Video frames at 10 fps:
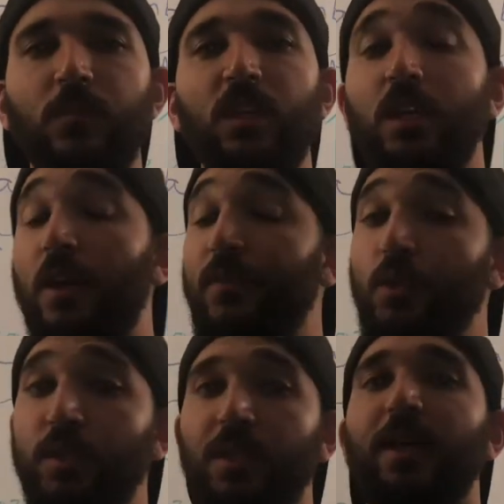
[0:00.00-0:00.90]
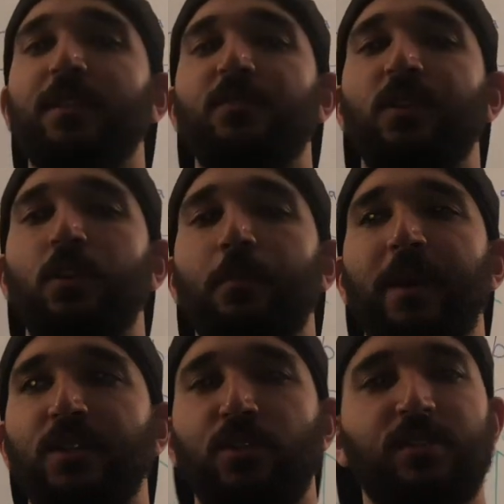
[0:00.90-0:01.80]
If you did like this video, make
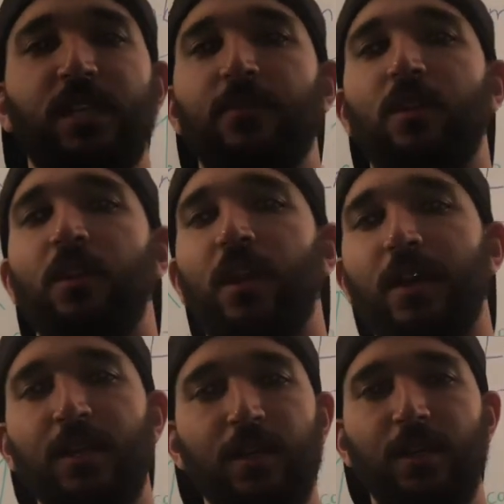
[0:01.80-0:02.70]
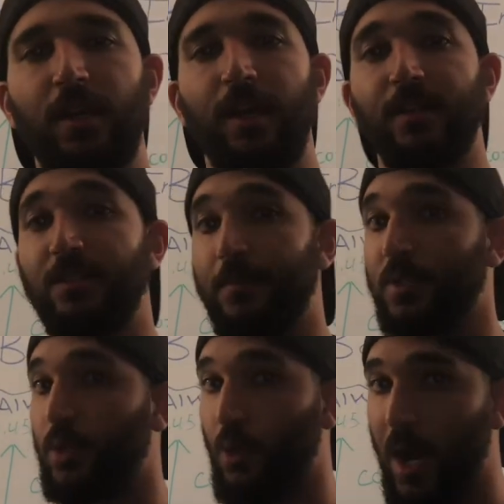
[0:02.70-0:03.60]
sure to give it a like and
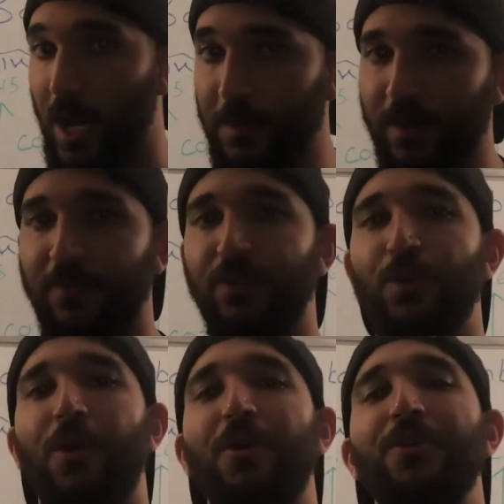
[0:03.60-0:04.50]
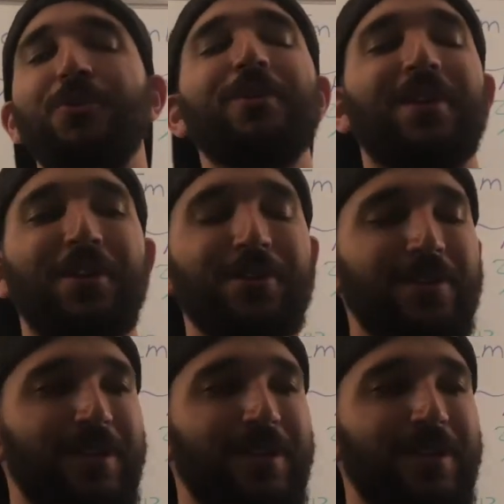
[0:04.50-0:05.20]
subscribe if you are new here.